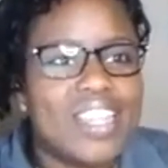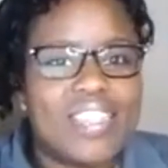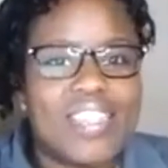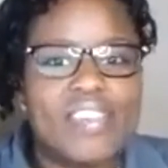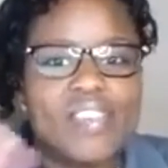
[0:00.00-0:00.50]

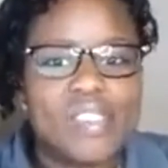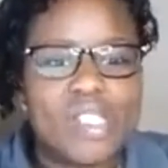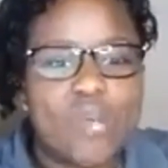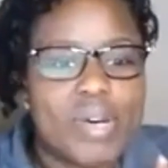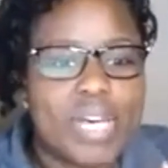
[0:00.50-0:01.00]
thank you
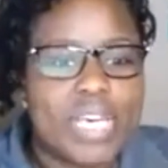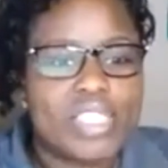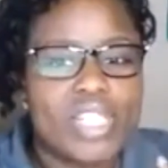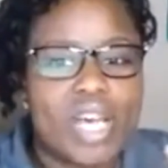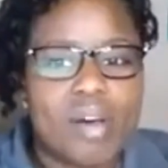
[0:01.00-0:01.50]
so
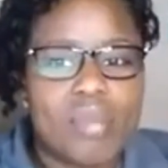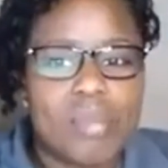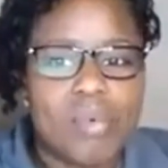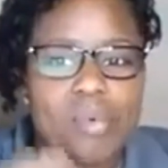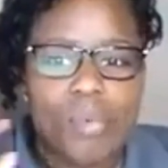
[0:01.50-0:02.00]
much. I'm going
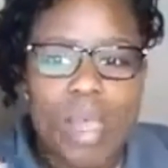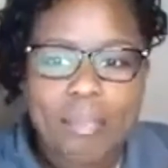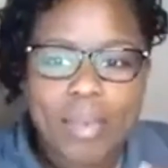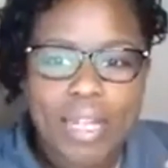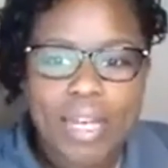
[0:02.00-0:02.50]
to wrap
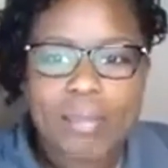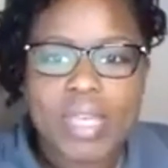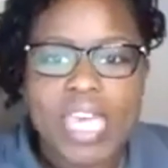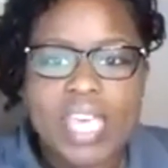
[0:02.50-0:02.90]
it up.